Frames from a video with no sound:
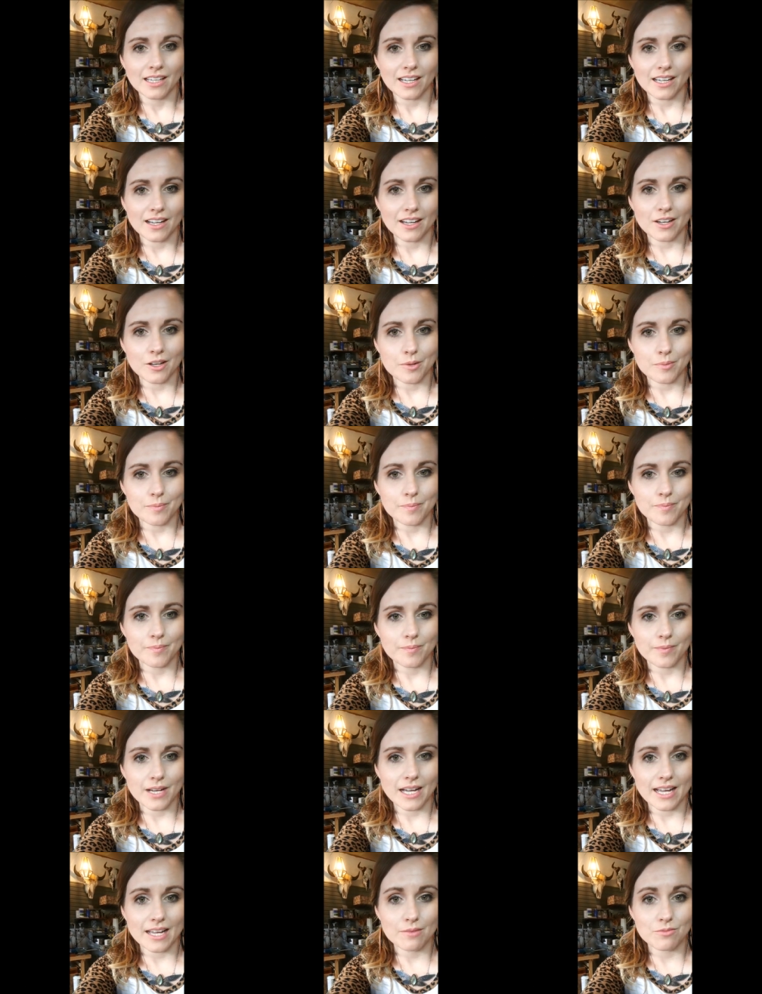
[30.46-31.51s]
Um,
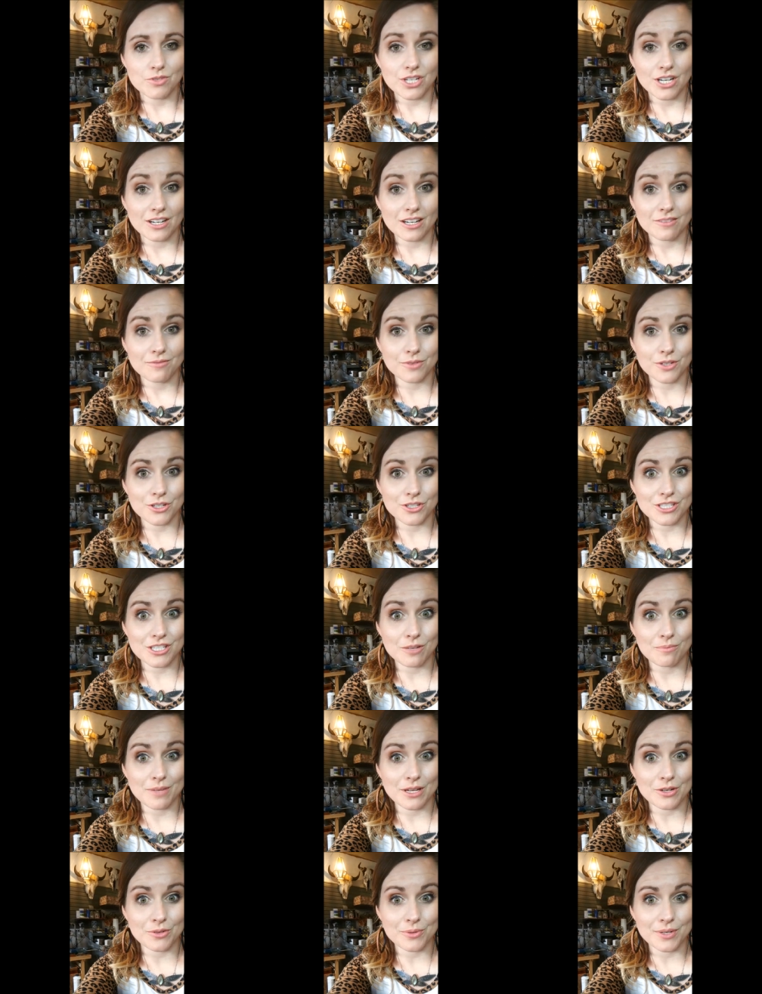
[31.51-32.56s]
I'm Charity from Ghost Town
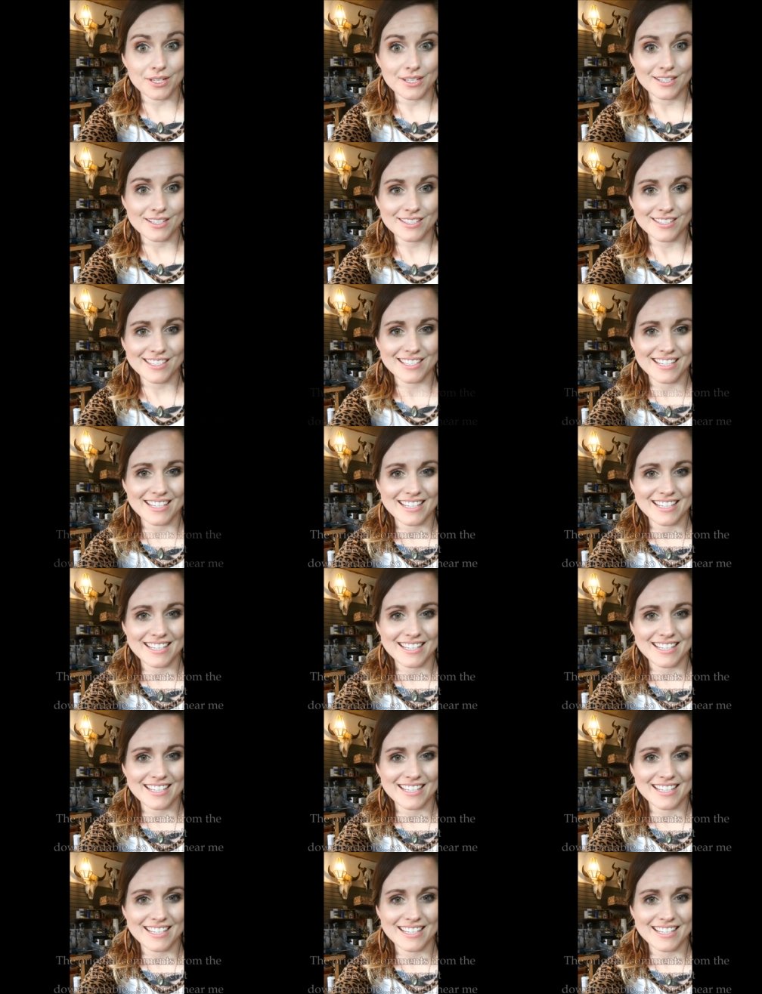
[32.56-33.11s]
Metal Works